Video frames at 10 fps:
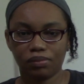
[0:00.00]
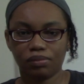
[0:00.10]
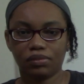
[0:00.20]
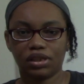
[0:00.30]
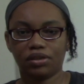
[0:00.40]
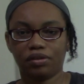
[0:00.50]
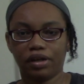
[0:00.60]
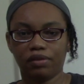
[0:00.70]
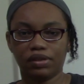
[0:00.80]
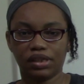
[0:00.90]

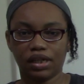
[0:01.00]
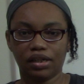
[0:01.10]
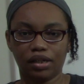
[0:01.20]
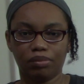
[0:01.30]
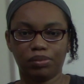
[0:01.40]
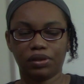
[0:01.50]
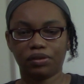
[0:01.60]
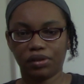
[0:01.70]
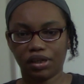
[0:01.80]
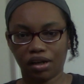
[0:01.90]
story within a
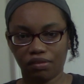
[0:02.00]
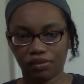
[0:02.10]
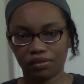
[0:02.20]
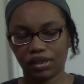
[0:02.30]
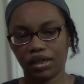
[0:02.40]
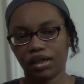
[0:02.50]
book or a novel.